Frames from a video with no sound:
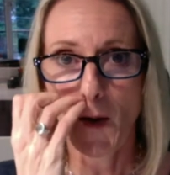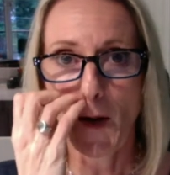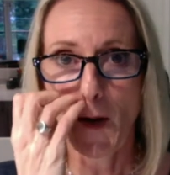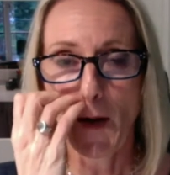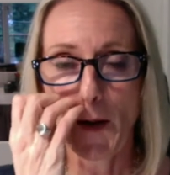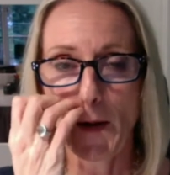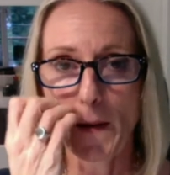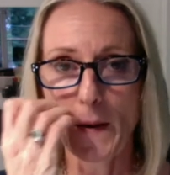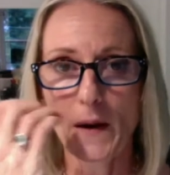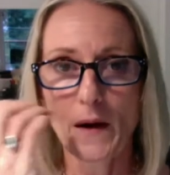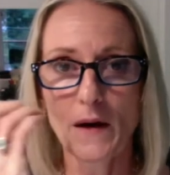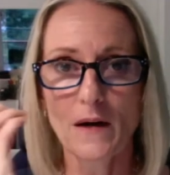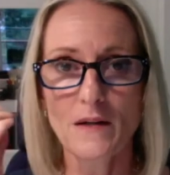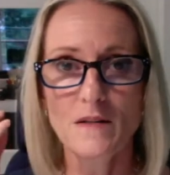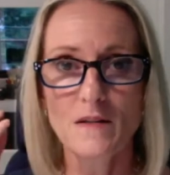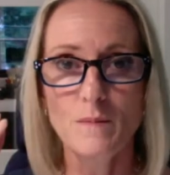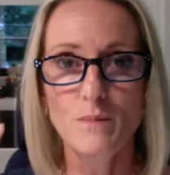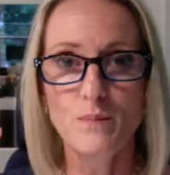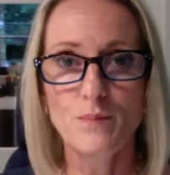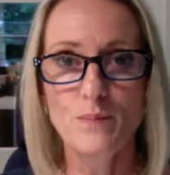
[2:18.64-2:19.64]
It
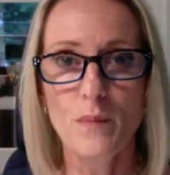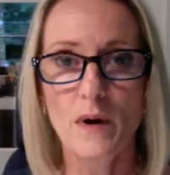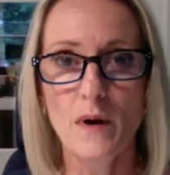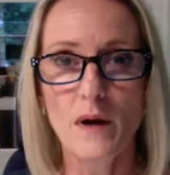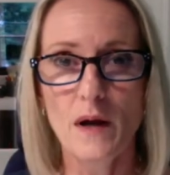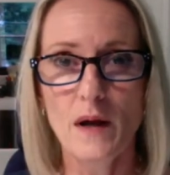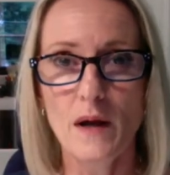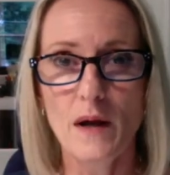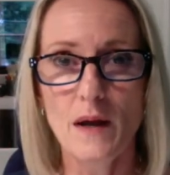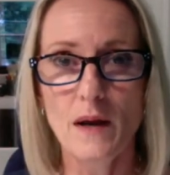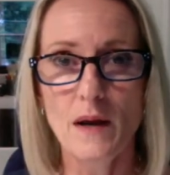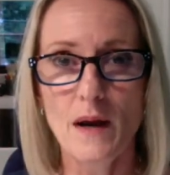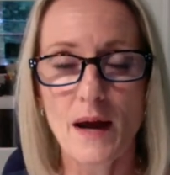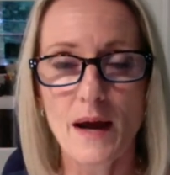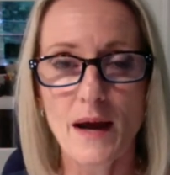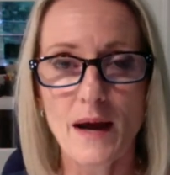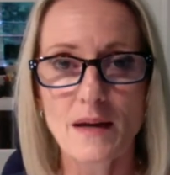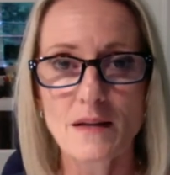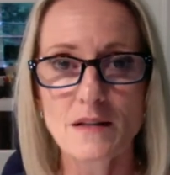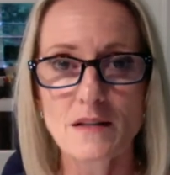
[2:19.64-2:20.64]
has
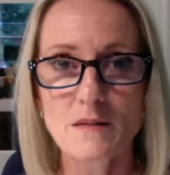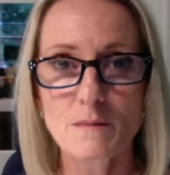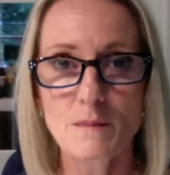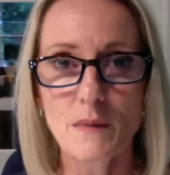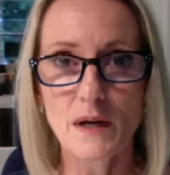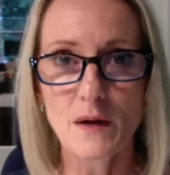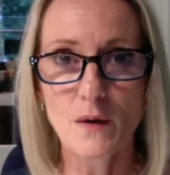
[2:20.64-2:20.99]
enhanced my